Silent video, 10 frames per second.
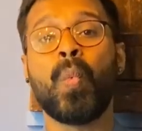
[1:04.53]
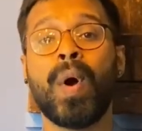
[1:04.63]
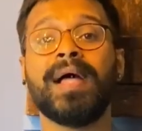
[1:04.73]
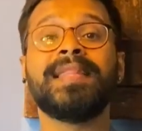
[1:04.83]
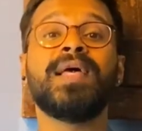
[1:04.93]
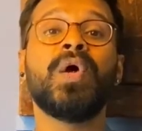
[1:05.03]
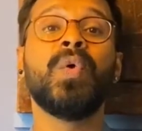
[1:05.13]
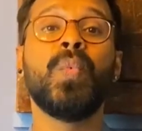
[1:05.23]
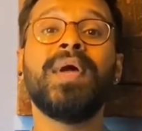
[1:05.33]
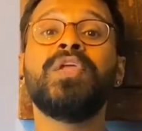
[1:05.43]
One,
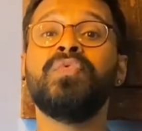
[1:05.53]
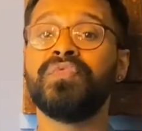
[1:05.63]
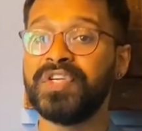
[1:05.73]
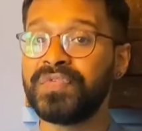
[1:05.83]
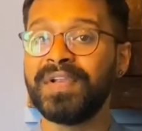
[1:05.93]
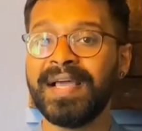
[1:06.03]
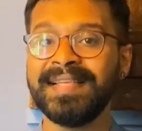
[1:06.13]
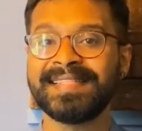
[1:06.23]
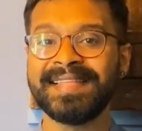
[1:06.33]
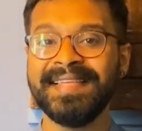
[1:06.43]
when you
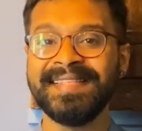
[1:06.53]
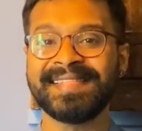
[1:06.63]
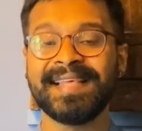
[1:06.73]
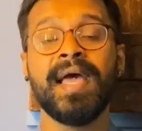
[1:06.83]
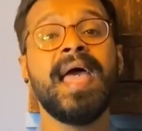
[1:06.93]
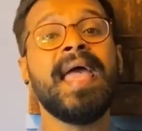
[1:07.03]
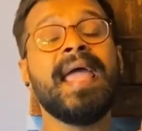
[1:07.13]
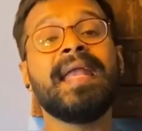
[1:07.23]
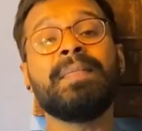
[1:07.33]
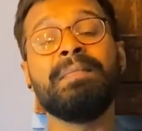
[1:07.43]
visualize things,
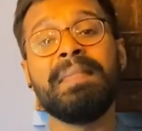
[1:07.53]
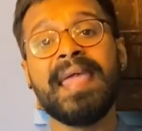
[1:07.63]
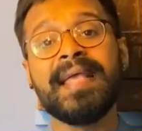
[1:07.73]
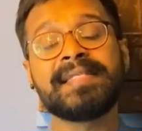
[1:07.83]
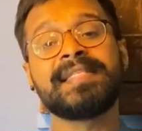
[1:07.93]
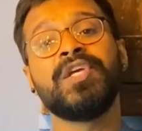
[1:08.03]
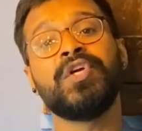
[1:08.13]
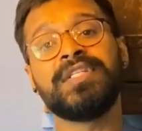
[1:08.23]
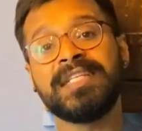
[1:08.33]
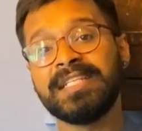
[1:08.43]
it makes
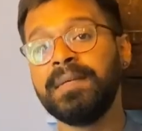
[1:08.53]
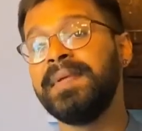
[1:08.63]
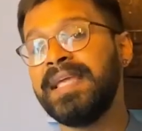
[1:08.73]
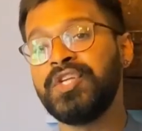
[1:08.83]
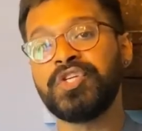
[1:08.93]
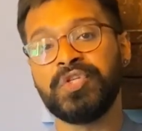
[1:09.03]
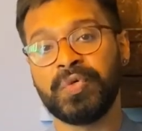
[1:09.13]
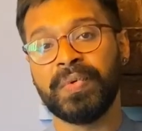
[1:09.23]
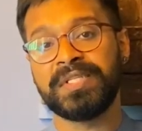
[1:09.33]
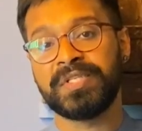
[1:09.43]
your determination
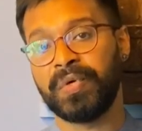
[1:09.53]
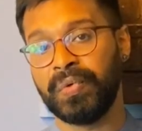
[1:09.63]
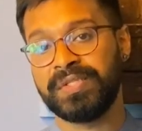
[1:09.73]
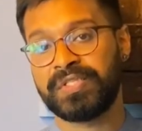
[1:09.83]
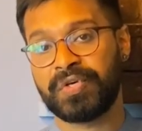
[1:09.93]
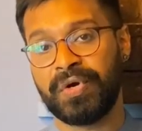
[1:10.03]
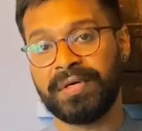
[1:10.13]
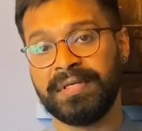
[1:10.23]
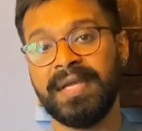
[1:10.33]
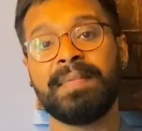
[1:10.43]
towards your goal
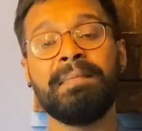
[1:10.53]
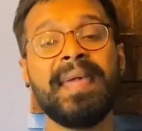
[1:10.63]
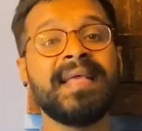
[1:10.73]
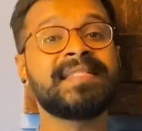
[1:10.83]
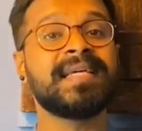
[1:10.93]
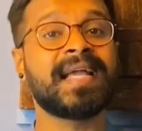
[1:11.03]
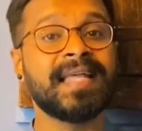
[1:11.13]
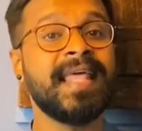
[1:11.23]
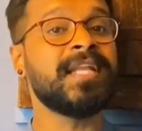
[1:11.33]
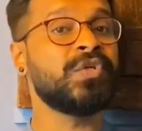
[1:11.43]
stronger. It makes the
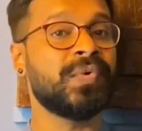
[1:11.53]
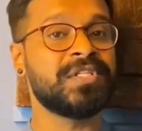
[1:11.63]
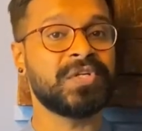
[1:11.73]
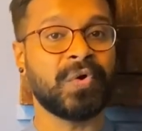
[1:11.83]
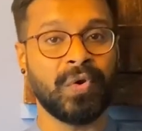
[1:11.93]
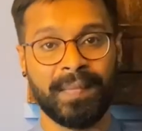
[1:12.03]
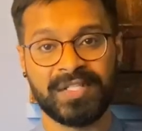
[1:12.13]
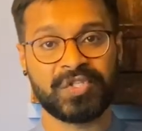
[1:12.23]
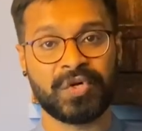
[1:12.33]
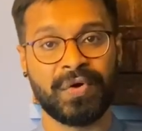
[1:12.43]
connect towards your goal much
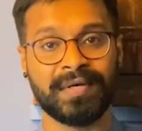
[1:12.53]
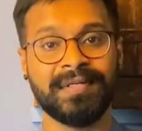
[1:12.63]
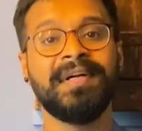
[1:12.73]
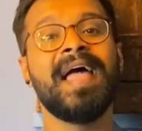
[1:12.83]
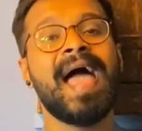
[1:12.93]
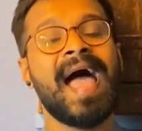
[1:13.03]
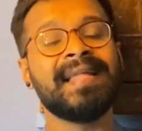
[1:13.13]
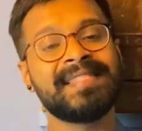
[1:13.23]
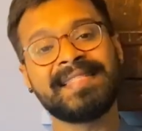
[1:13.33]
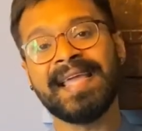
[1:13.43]
stronger.
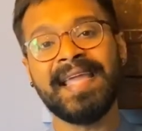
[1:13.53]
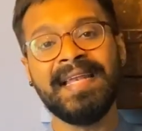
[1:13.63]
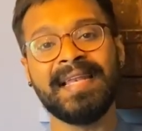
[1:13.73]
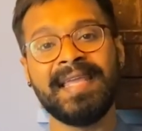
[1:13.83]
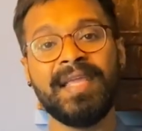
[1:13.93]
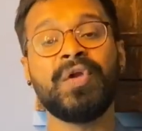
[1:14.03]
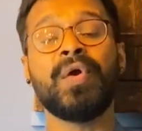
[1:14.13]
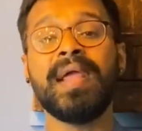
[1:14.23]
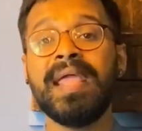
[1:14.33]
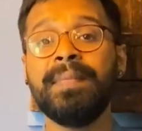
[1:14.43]
And secondly,
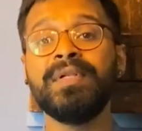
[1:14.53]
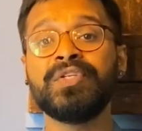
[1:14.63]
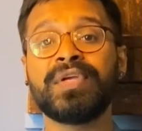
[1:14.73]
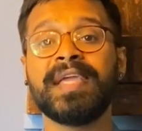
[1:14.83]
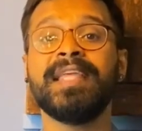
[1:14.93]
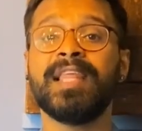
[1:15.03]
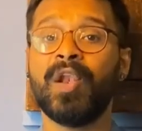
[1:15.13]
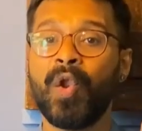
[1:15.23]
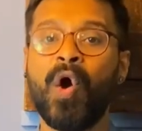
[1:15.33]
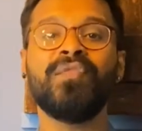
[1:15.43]
you're able to kick in the
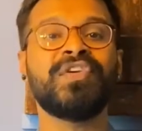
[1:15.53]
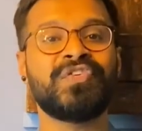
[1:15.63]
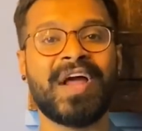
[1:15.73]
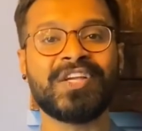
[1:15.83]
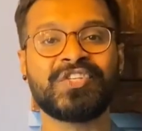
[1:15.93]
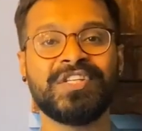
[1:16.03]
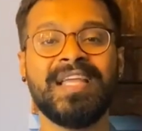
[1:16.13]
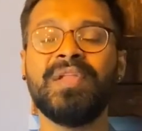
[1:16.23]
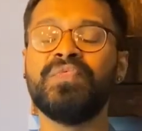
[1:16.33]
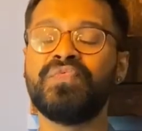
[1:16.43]
law of attraction
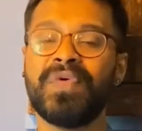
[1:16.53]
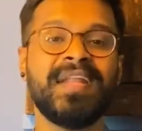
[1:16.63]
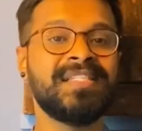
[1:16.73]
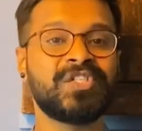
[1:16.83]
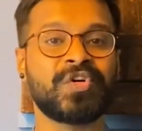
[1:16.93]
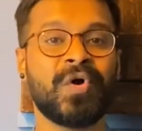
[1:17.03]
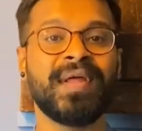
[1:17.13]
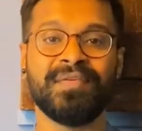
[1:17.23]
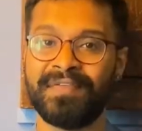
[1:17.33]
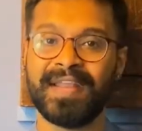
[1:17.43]
in very strong
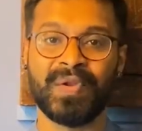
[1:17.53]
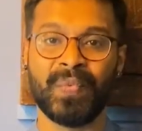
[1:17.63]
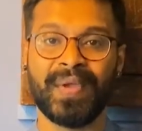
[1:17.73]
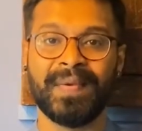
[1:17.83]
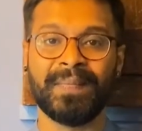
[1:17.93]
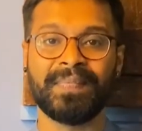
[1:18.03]
and effective way.